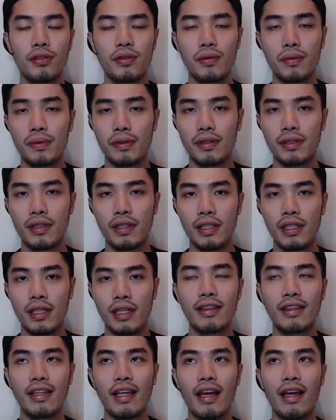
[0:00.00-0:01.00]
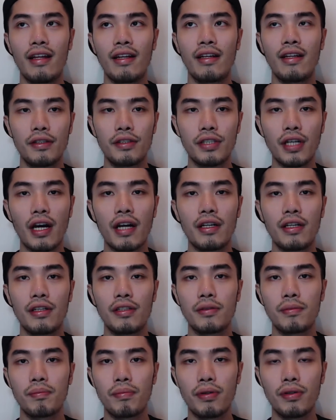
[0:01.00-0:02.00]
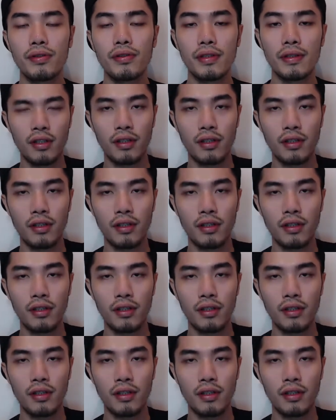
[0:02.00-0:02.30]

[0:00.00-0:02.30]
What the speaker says: university than Chinese person.